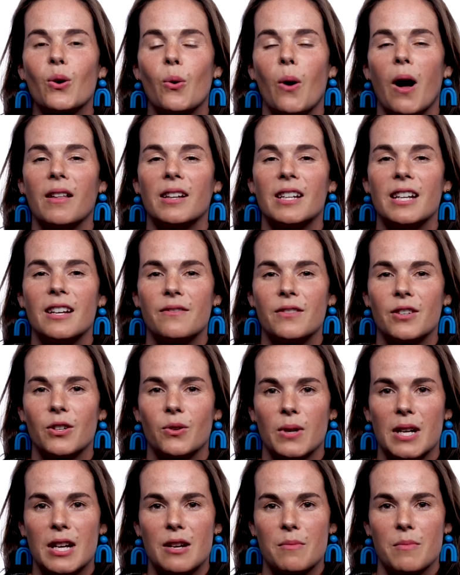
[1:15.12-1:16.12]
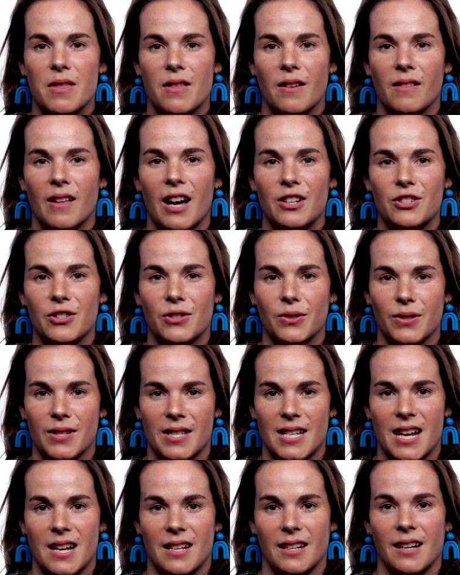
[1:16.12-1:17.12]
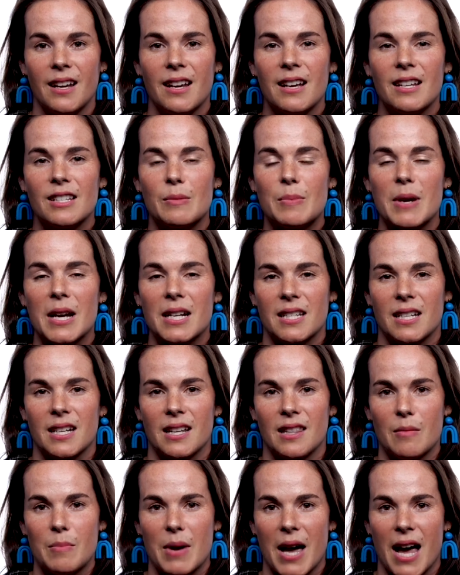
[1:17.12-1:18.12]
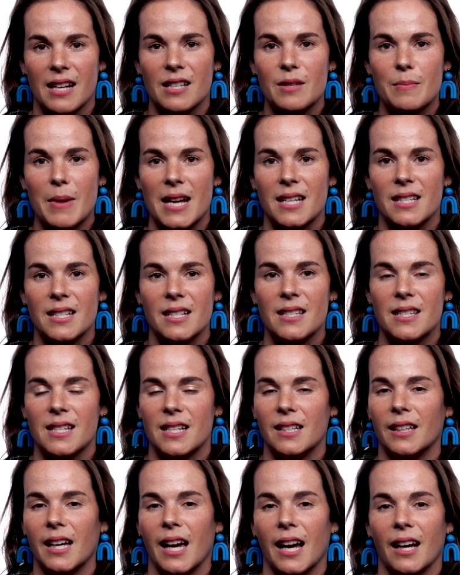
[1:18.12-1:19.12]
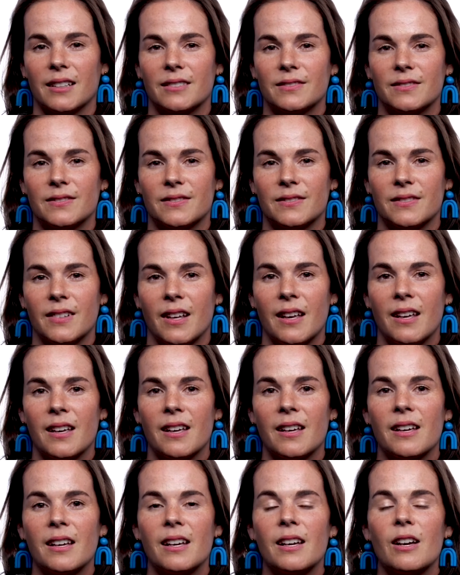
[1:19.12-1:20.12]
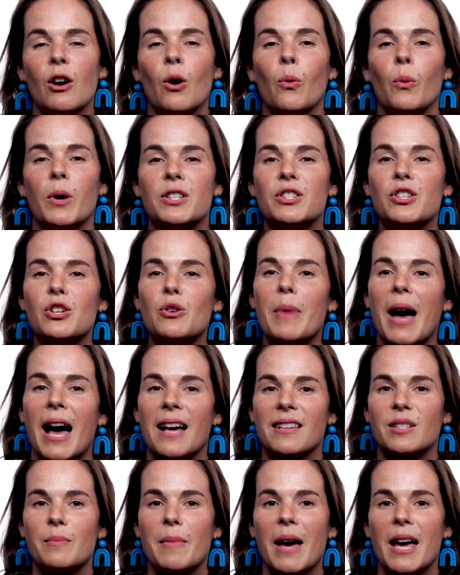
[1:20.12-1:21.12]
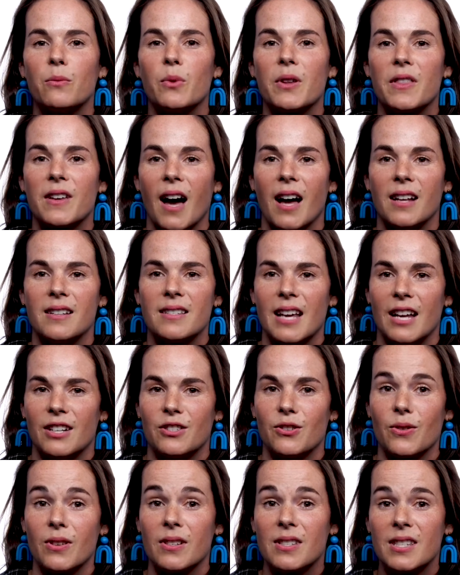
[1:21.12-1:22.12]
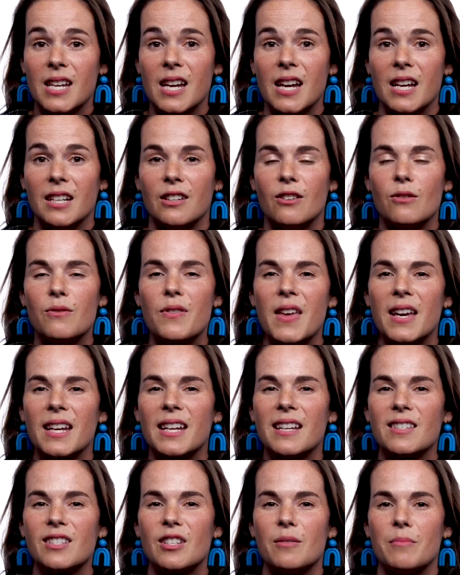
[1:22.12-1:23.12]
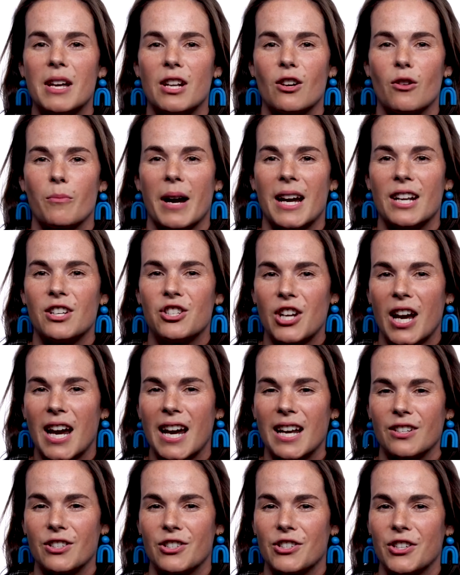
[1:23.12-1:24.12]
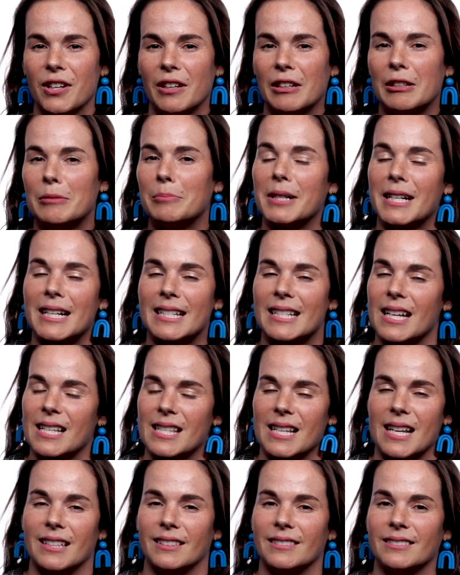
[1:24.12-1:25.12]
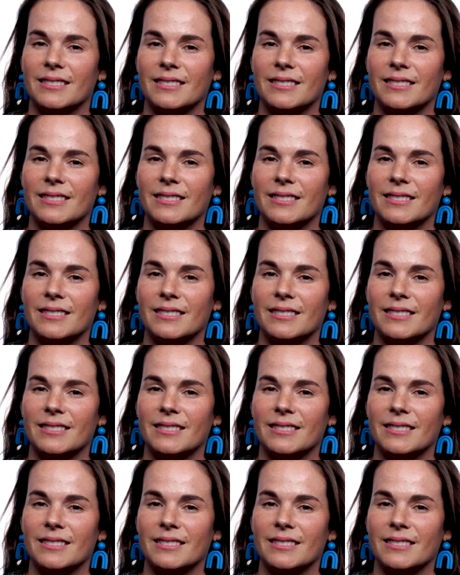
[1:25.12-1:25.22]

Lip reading: quality of the Greek mythological scene depicted in the bank's painted ceiling. When two masked men with guns enter the scene, you'd think his demeanor might change, but it doesn't.